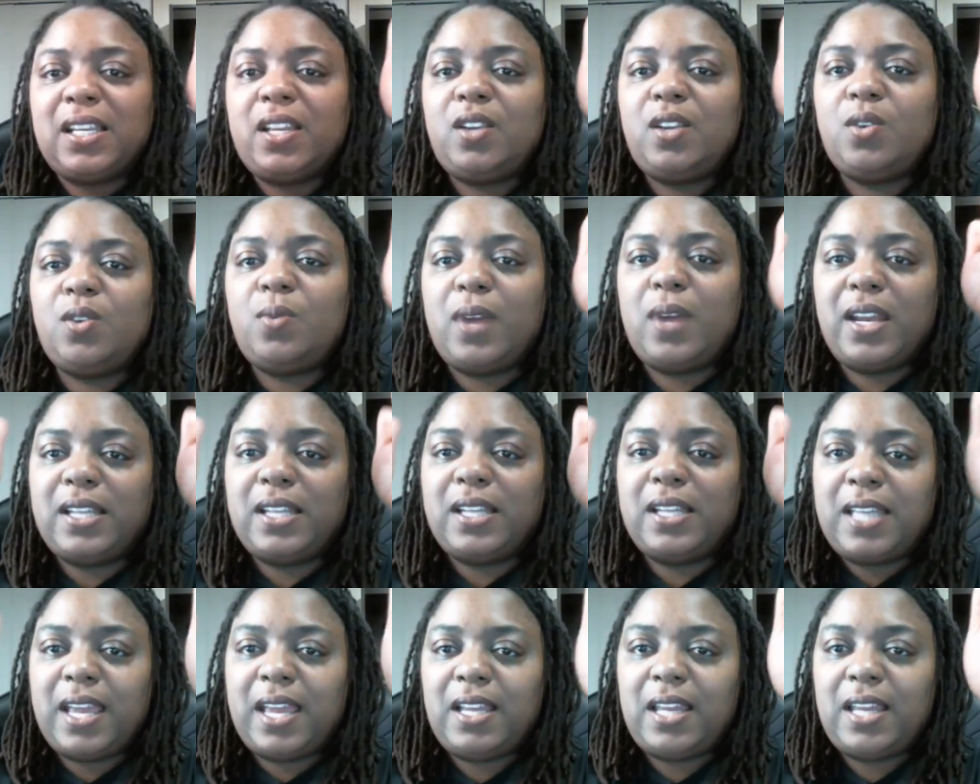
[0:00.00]
you want to
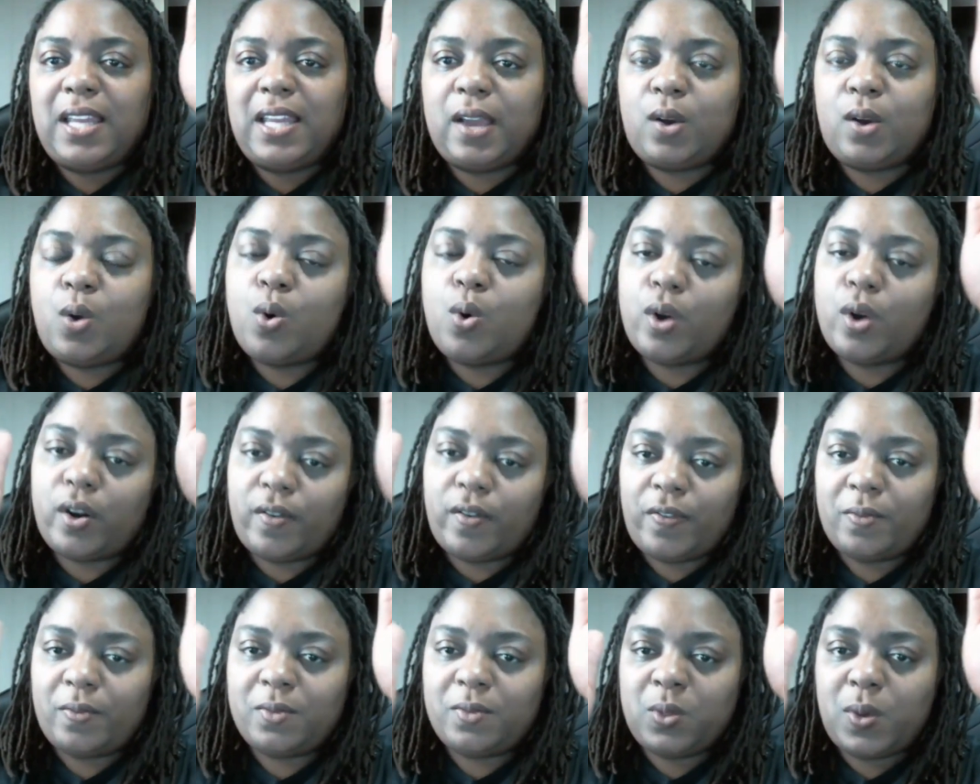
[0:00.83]
take that quarter
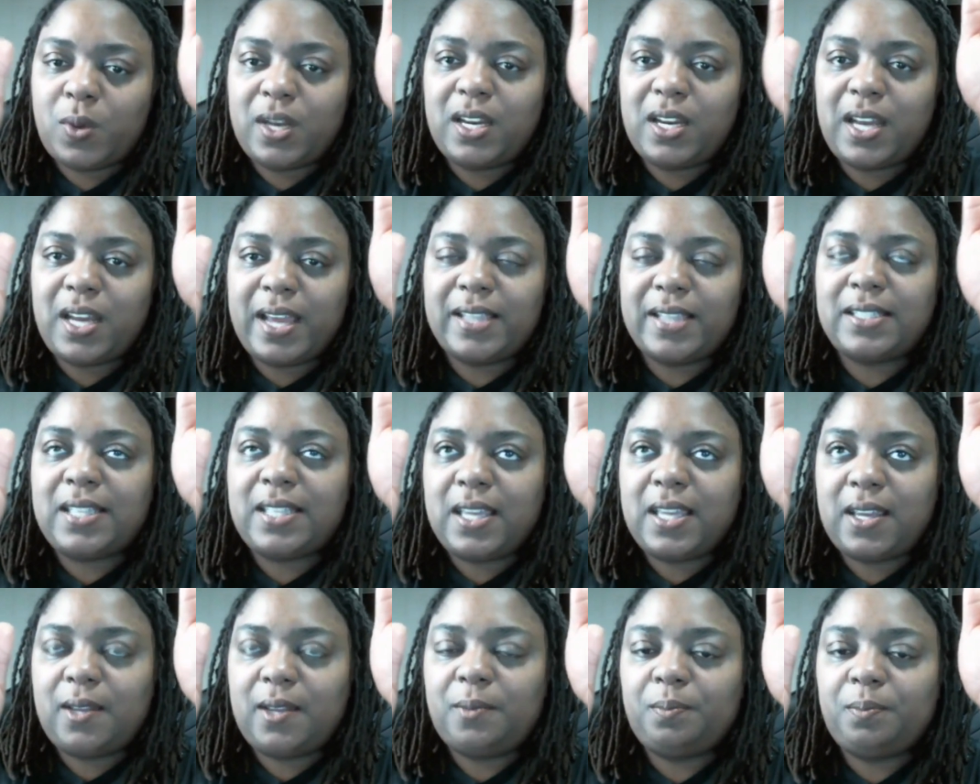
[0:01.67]
from
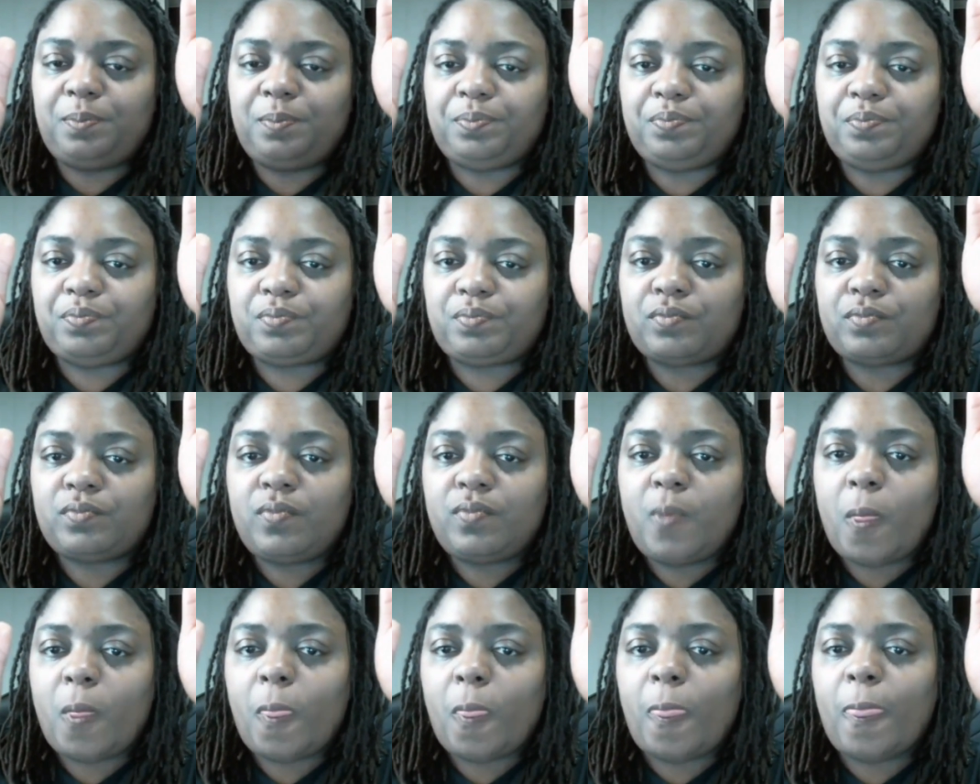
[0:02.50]
2019
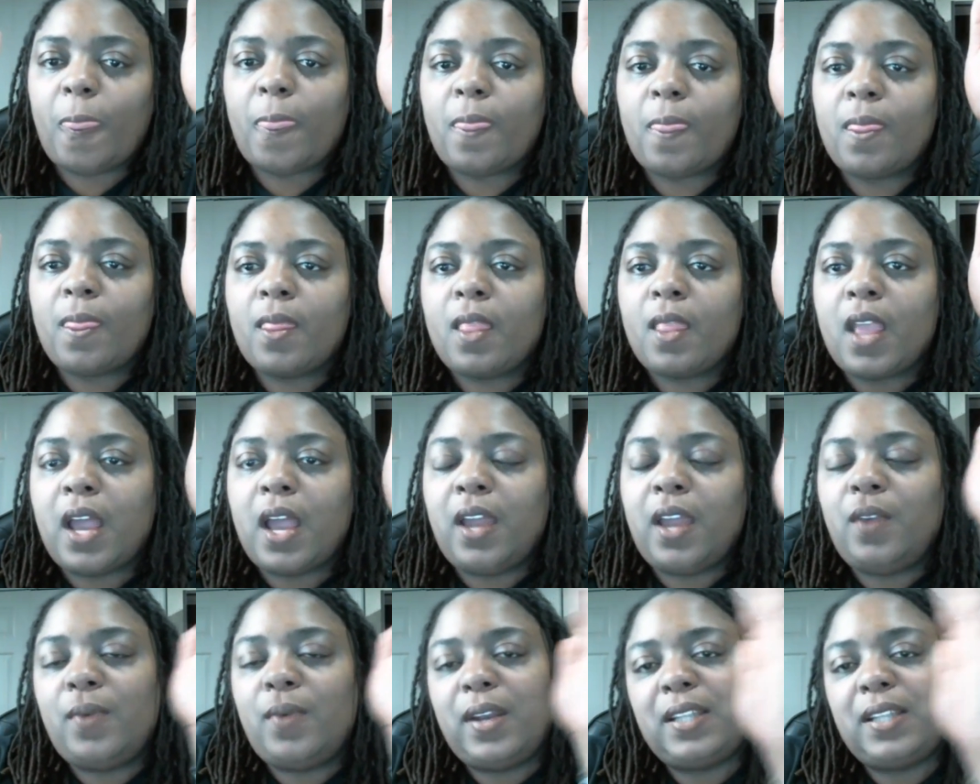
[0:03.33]
and
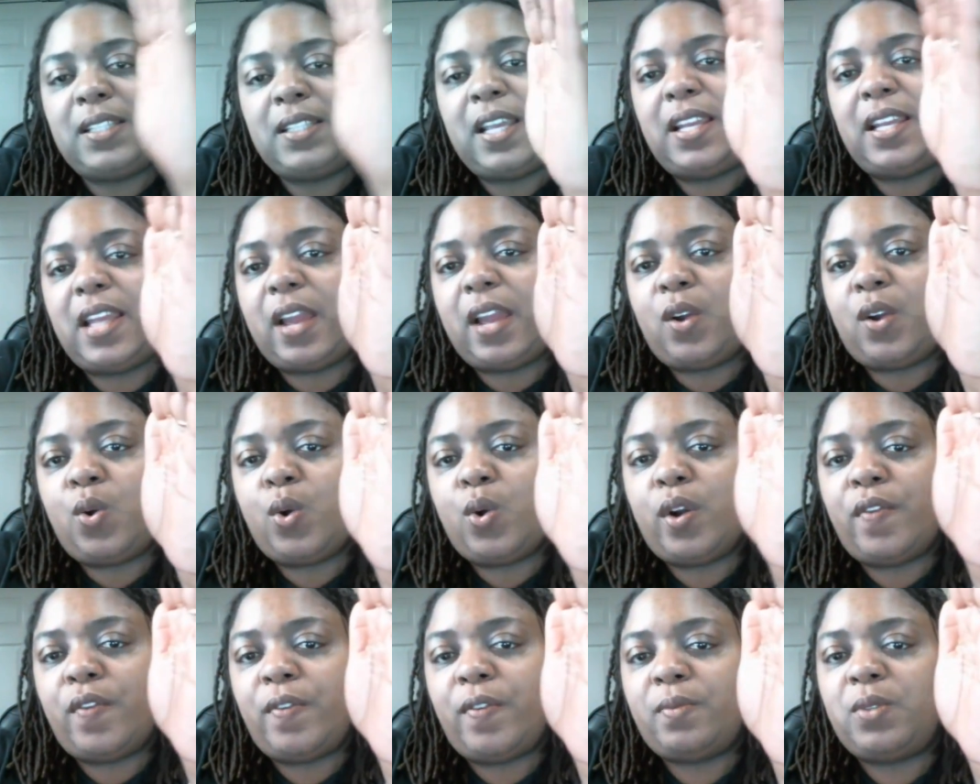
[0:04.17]
you want to take that quarter from